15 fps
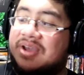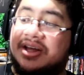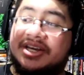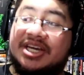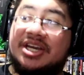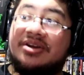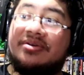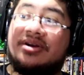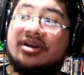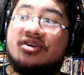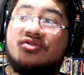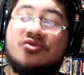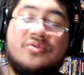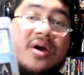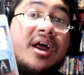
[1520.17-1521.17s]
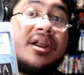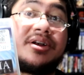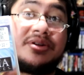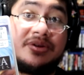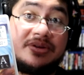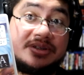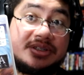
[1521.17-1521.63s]
Valkyria
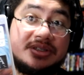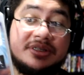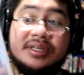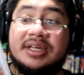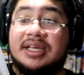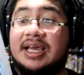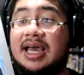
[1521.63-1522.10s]
Chronicles.